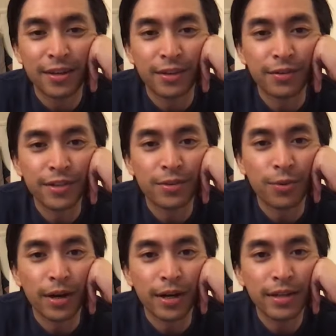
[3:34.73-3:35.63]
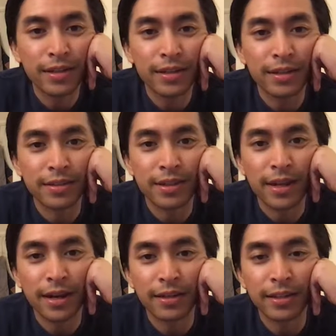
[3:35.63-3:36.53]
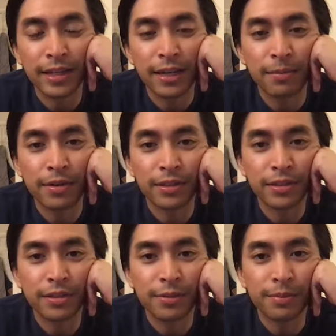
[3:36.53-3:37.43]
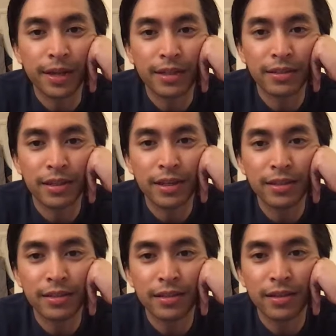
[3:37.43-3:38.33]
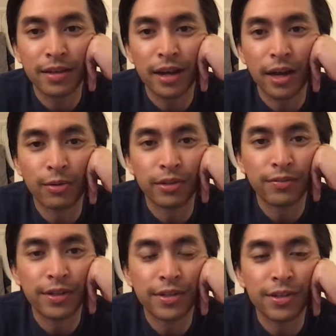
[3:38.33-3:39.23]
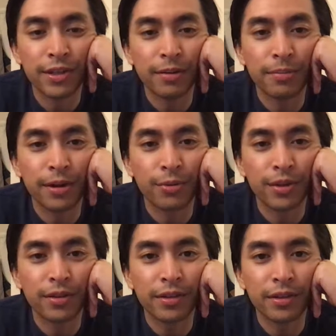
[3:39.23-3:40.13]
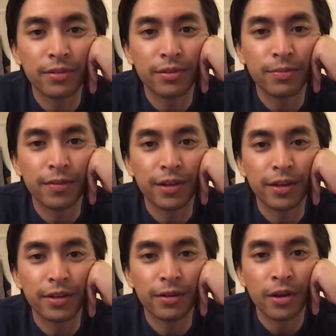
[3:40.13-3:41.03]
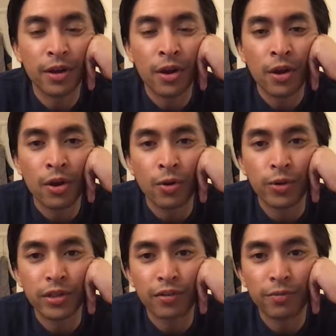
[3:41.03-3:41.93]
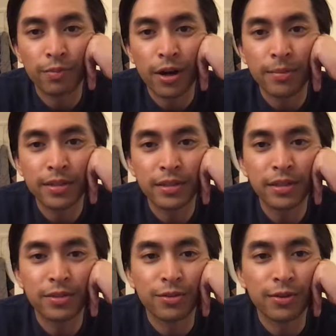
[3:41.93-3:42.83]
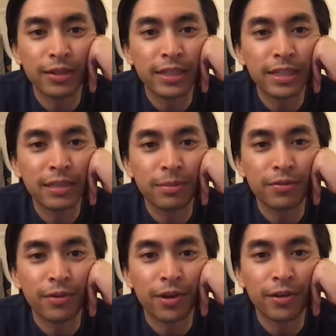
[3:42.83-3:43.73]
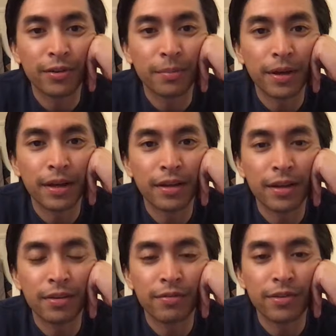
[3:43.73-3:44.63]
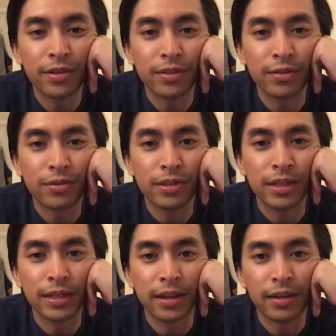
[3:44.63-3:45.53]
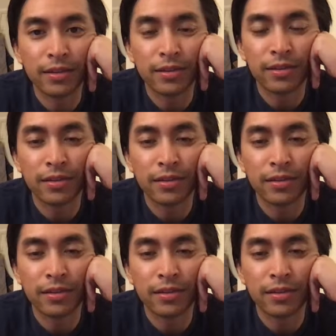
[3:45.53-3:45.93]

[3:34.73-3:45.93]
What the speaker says: The reason why is that I didn't get much sleep last night. I was finishing up my weekly YouTube video, which I've promised to release before I go to bed every Tuesday night.